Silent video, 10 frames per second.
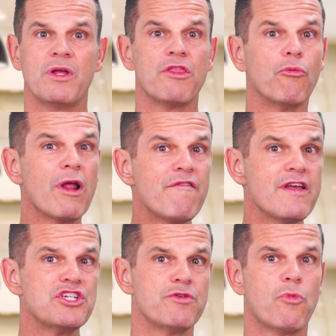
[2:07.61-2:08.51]
The
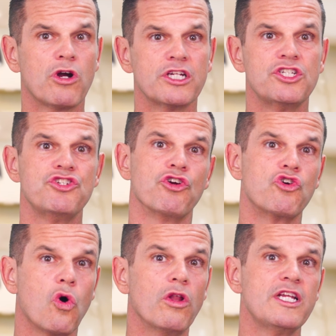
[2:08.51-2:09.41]
renovation mortgage is your
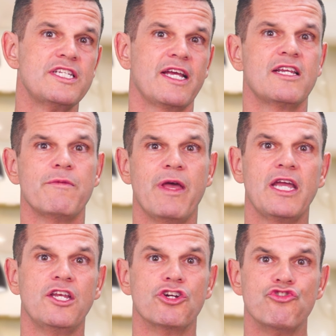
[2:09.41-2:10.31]
golden ticket to
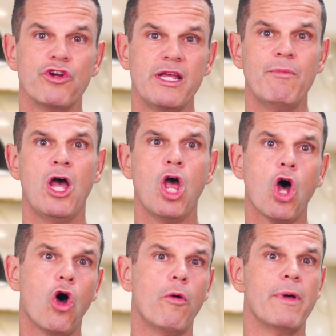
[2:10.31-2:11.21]
making your dream
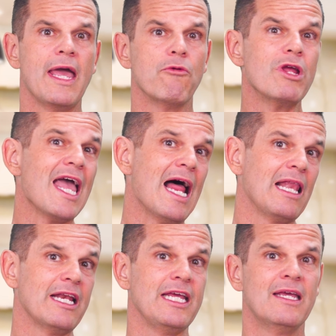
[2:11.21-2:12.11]
home a
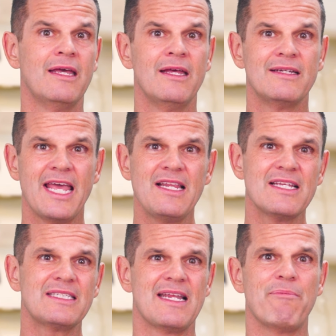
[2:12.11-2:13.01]
reality. Take
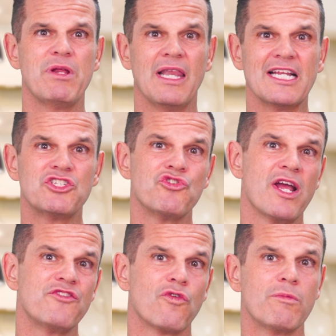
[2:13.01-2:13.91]
this step and let's
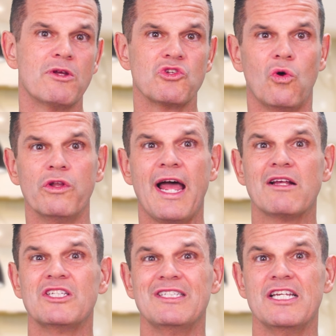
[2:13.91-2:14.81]
transform those old
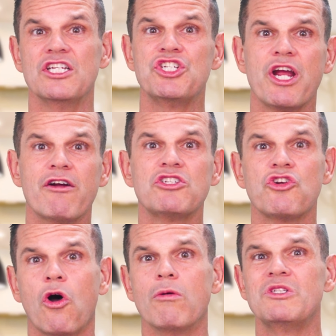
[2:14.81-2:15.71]
houses into cherished
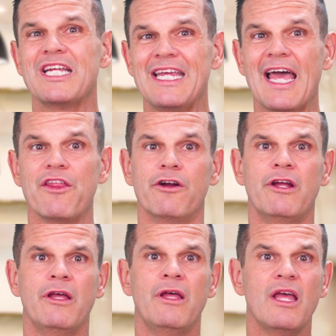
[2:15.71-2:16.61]
homes together.
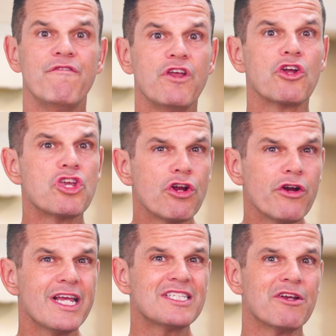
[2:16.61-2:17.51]
If you're
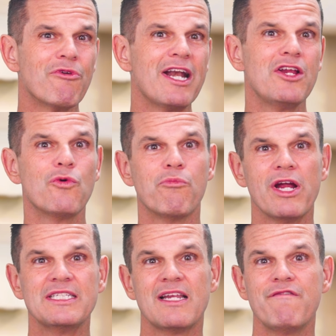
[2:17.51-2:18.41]
curious and ready to
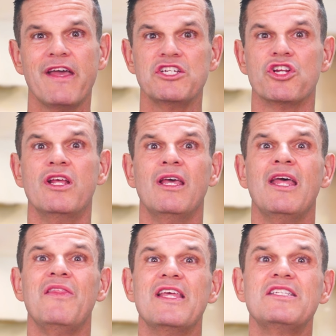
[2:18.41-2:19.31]
embrace innovation,
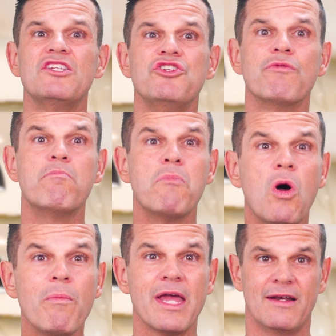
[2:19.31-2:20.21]
this is your
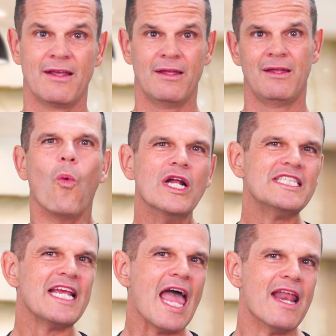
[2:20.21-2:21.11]
moment.
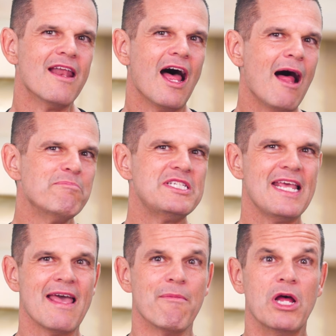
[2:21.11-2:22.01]
Once again, I'm
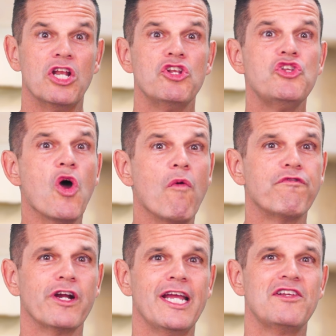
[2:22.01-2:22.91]
Tim. Don't
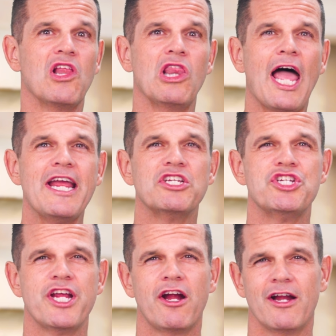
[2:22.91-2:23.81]
forget to like,
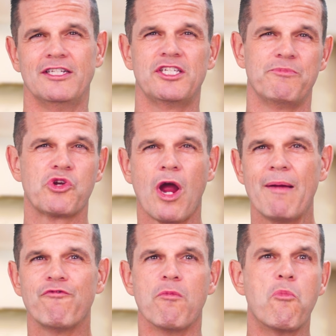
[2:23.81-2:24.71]
share, and
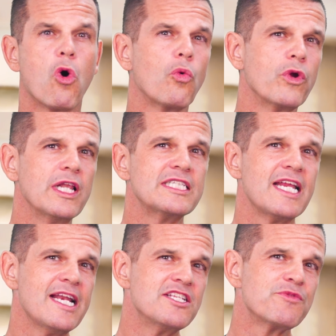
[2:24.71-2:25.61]
subscribe for more real
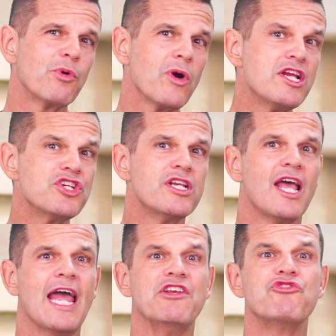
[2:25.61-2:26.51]
estate inspiration
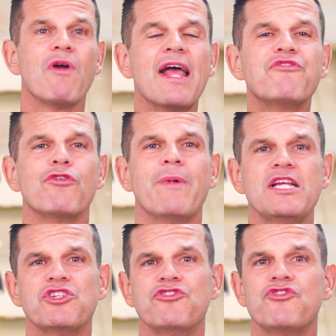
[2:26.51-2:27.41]
and
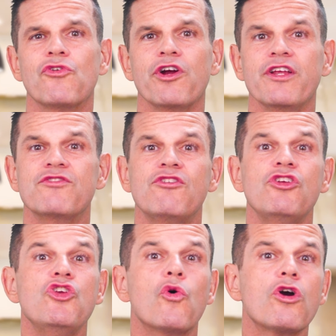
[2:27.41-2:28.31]
transformation stories.
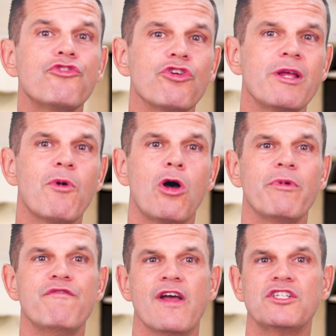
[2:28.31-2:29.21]
Your dream home
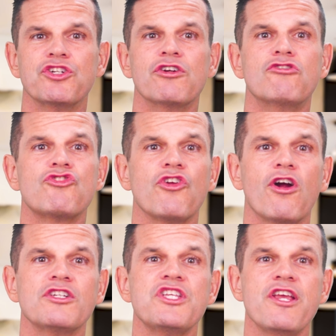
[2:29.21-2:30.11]
adventure
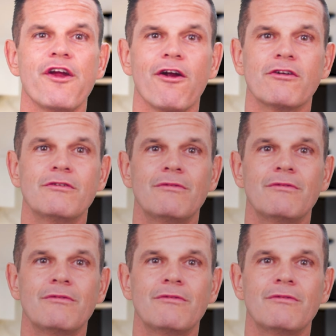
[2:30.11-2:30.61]
starts here.